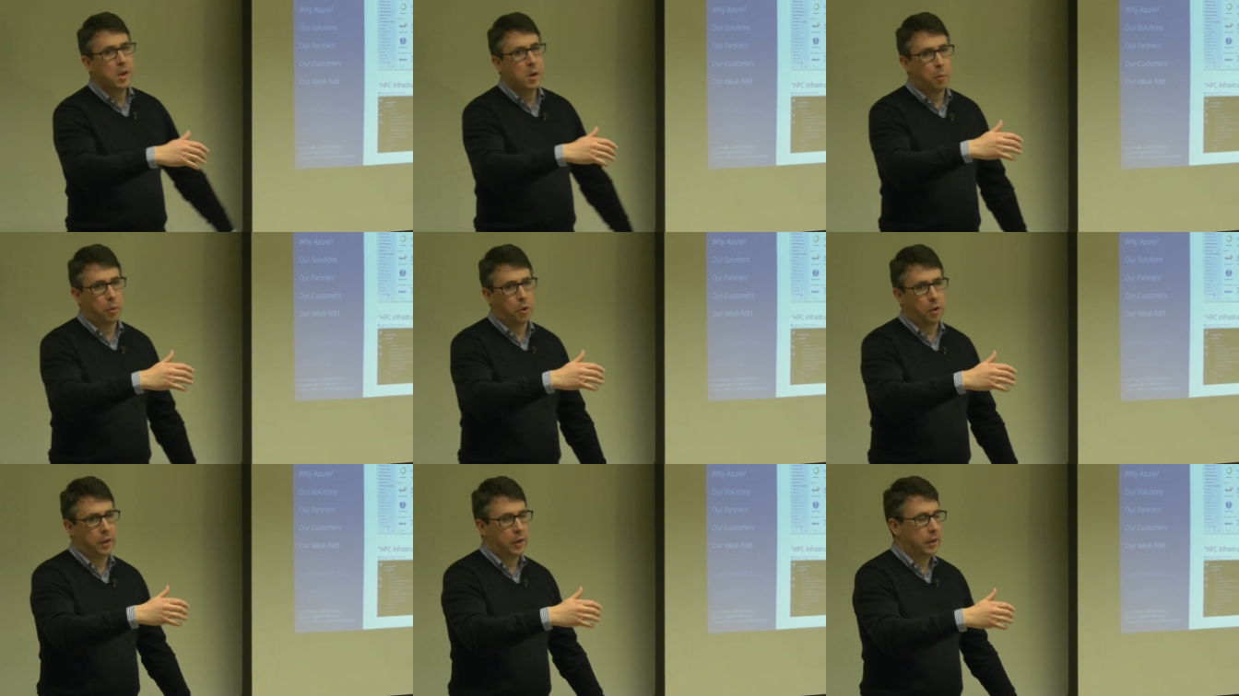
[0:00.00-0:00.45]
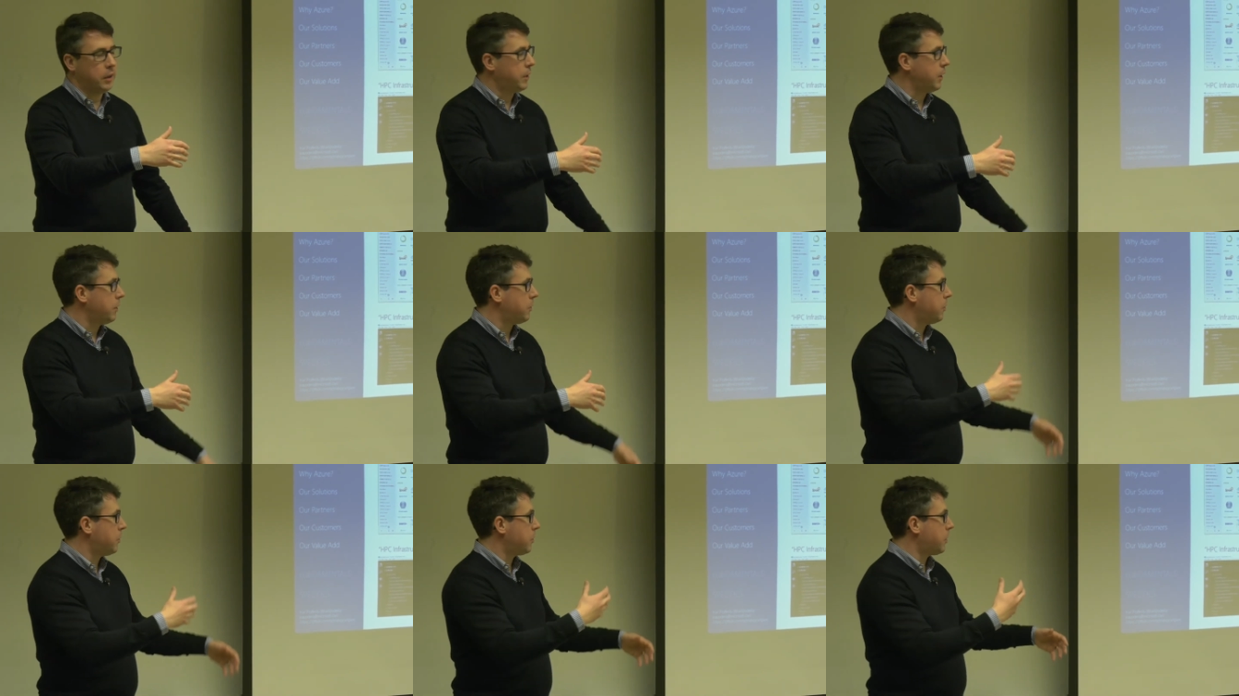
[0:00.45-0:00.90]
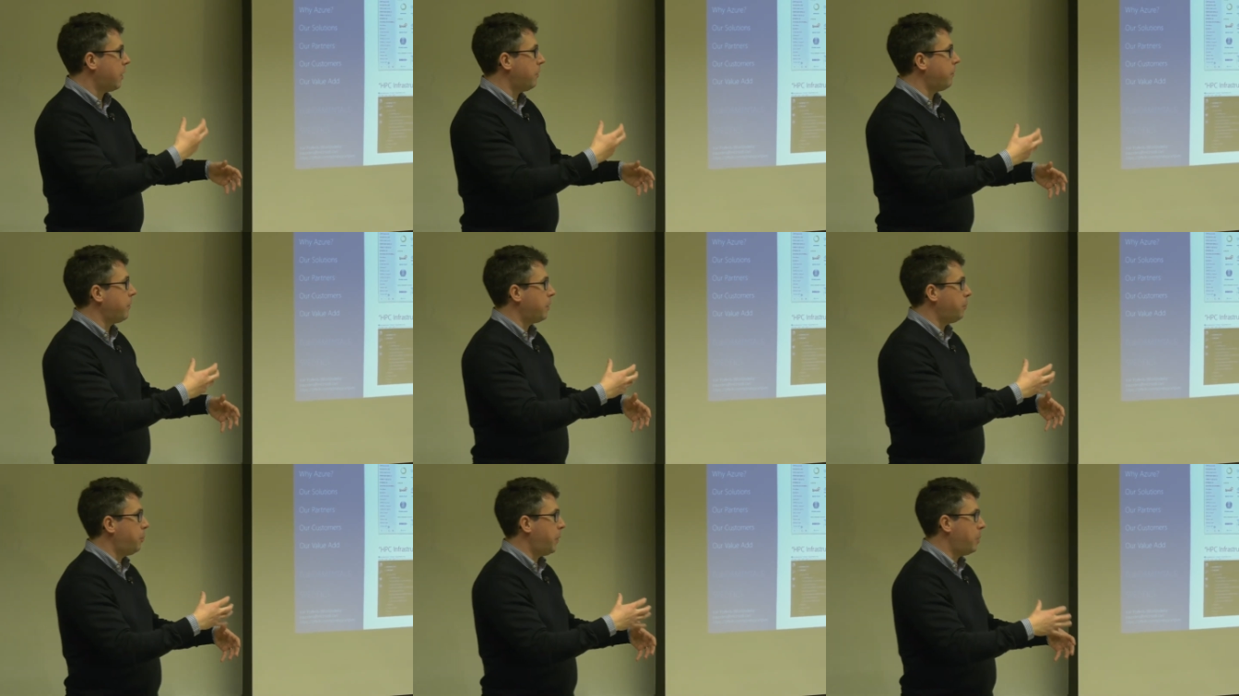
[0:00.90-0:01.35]
But this is
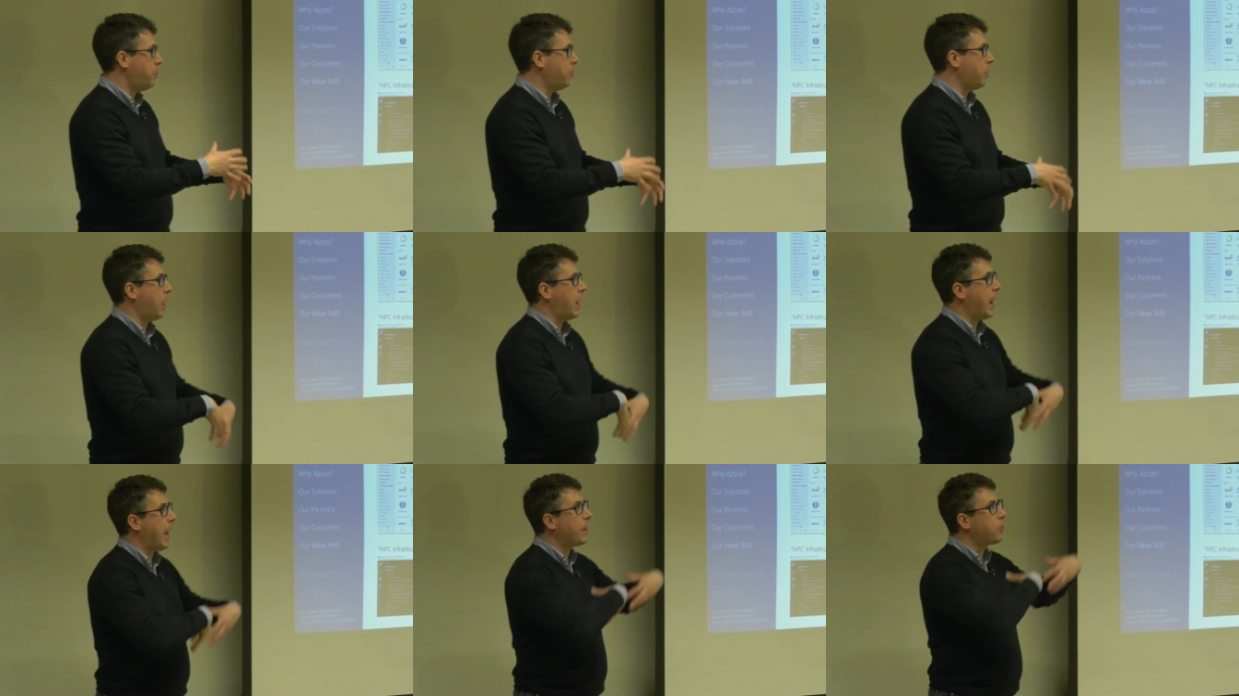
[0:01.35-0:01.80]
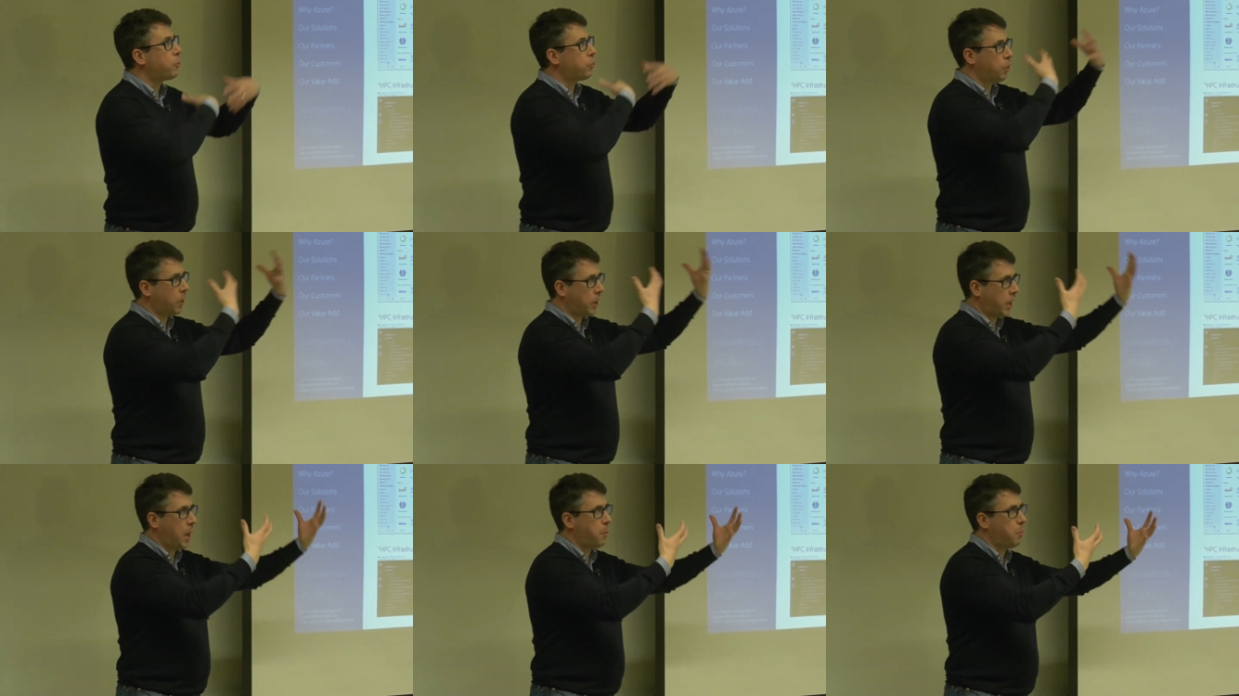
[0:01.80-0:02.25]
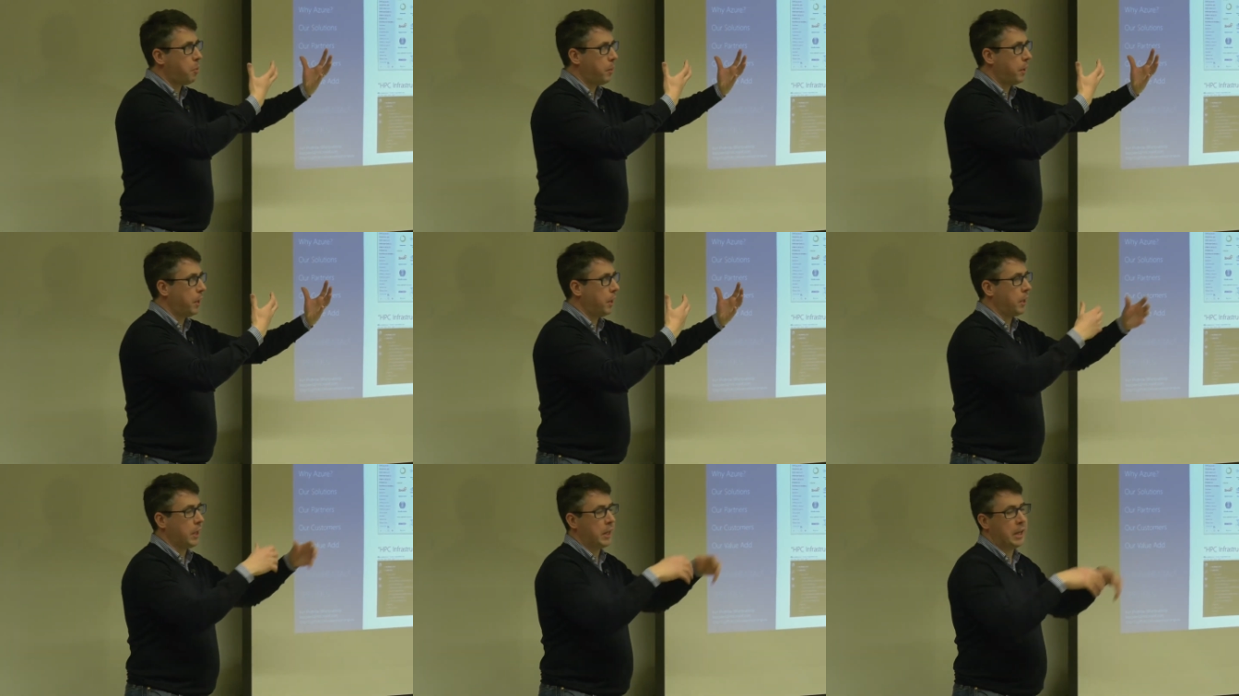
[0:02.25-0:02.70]
giving people an extra
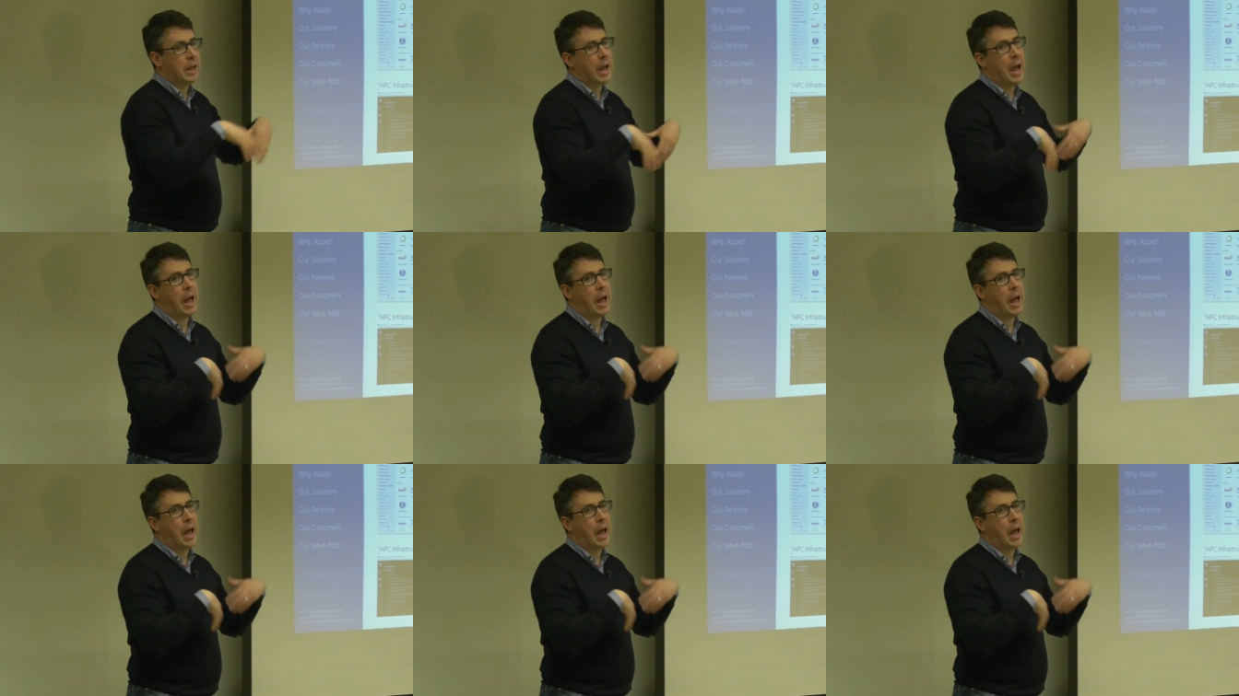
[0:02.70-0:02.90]
capability,